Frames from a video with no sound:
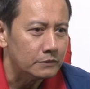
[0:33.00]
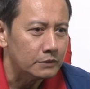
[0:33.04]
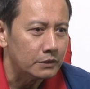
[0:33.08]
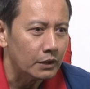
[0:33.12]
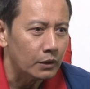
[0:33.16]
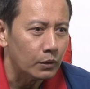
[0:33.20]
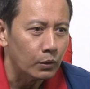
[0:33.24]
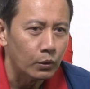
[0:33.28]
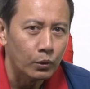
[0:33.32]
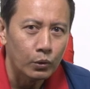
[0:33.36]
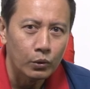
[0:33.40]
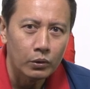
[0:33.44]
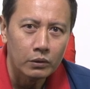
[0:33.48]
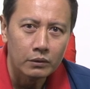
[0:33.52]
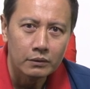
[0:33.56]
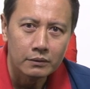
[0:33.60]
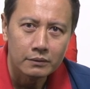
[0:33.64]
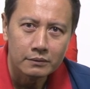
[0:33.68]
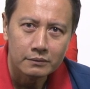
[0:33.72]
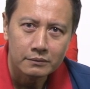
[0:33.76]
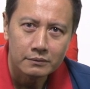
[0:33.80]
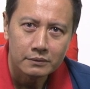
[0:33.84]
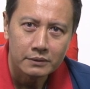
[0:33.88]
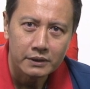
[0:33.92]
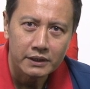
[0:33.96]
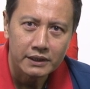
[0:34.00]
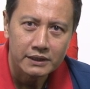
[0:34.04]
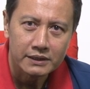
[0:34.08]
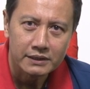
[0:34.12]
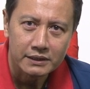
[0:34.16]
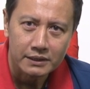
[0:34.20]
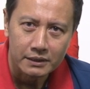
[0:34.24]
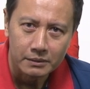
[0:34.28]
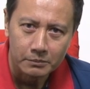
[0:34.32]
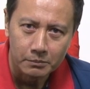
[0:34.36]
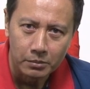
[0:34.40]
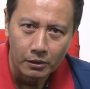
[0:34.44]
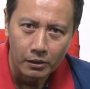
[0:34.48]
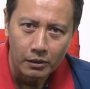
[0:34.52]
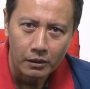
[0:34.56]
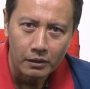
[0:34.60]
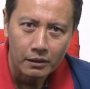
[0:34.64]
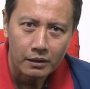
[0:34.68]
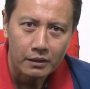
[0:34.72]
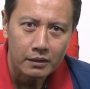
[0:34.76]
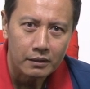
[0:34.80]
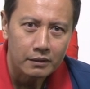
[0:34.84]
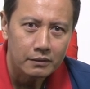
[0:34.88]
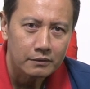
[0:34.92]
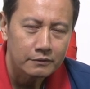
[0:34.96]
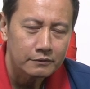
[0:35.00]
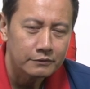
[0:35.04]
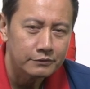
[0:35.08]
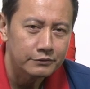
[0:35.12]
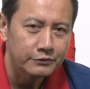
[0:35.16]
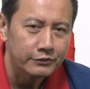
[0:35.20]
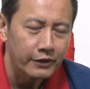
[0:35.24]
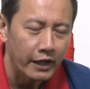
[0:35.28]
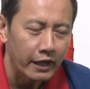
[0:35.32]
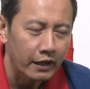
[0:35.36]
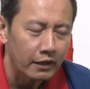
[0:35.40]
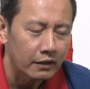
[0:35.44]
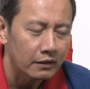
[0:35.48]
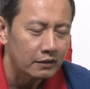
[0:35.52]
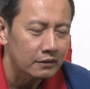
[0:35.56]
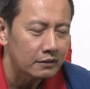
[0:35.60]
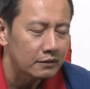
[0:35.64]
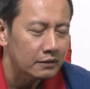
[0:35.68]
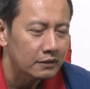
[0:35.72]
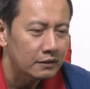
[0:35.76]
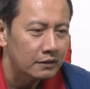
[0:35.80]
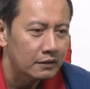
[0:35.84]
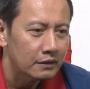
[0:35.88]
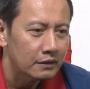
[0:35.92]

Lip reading: the whole Eastern Bloc fell,